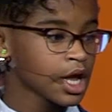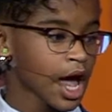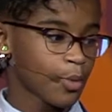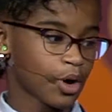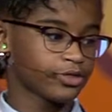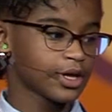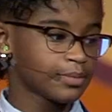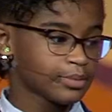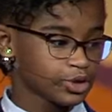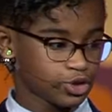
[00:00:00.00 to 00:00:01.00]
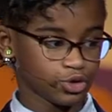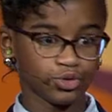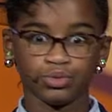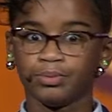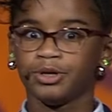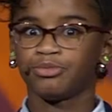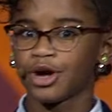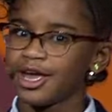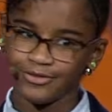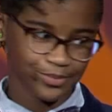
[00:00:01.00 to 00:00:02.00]
I want them to be
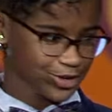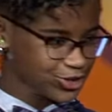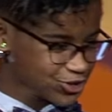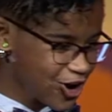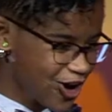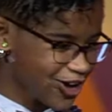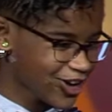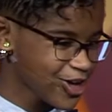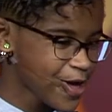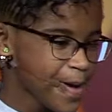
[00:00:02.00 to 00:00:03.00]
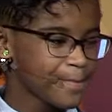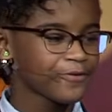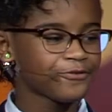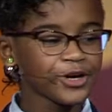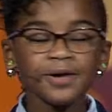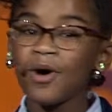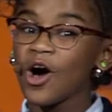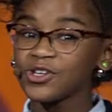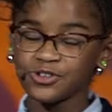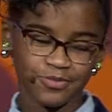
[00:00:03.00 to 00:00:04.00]
brave and be strong. But freedom
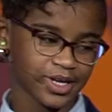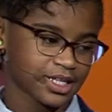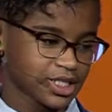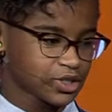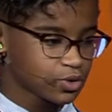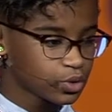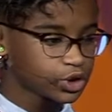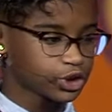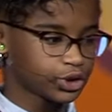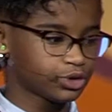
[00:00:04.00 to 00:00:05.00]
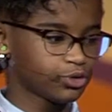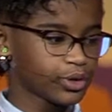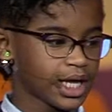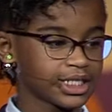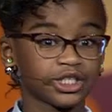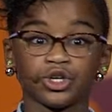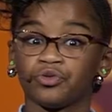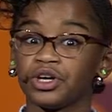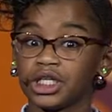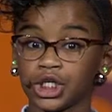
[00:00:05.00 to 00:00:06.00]
also means that school districts will realize that they're
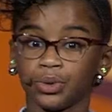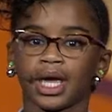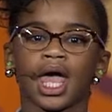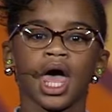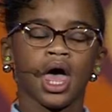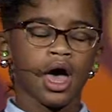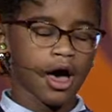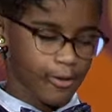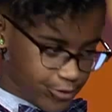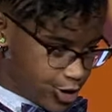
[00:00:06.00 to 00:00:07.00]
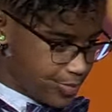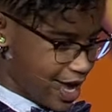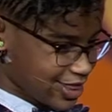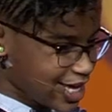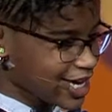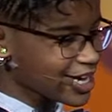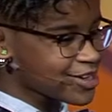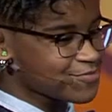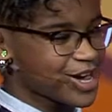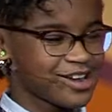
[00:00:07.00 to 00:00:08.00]
really doing a very bad thing
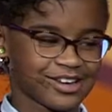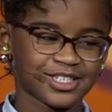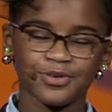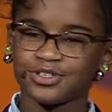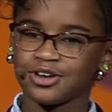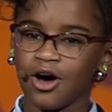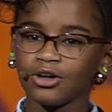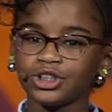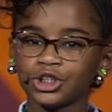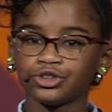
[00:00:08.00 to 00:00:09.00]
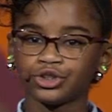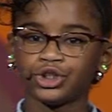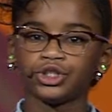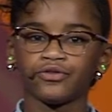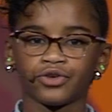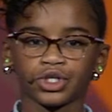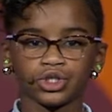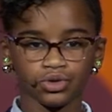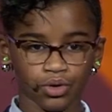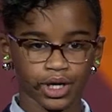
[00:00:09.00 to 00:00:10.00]
by not exposing all children to diverse
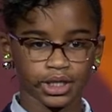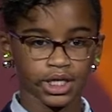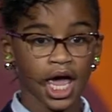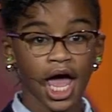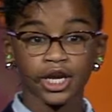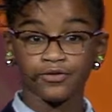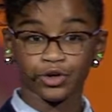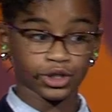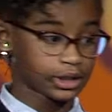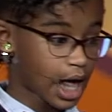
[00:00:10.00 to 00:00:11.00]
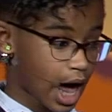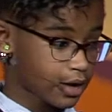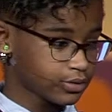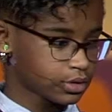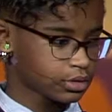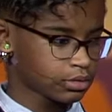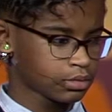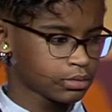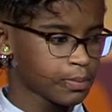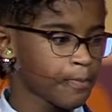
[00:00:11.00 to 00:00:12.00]
stories and diverse lives.
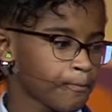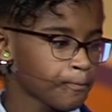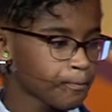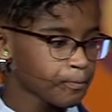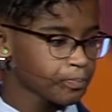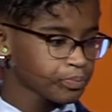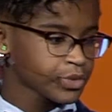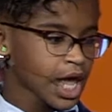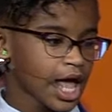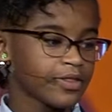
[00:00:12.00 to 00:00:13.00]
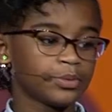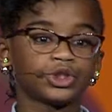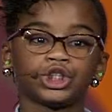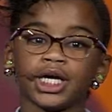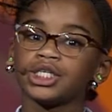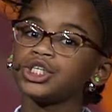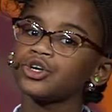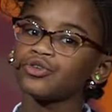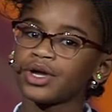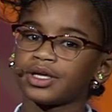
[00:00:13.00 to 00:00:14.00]
And they will change the
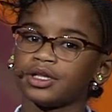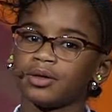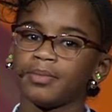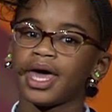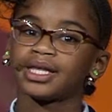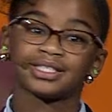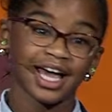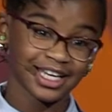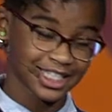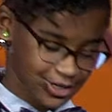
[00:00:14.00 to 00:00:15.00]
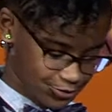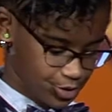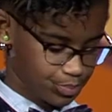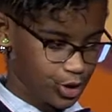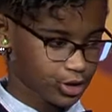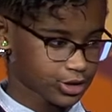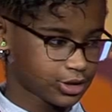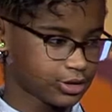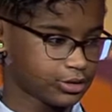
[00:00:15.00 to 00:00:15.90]
curriculum and assign different books.